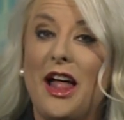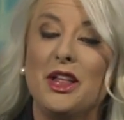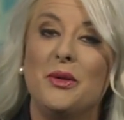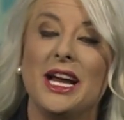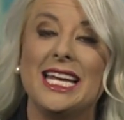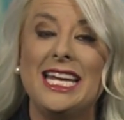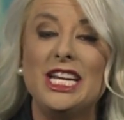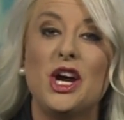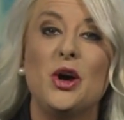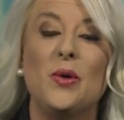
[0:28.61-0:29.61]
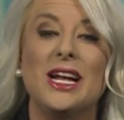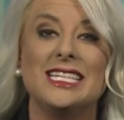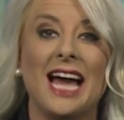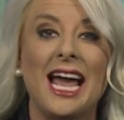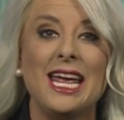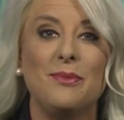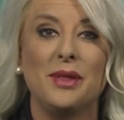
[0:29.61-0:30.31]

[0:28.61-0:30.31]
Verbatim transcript: follow a keto diet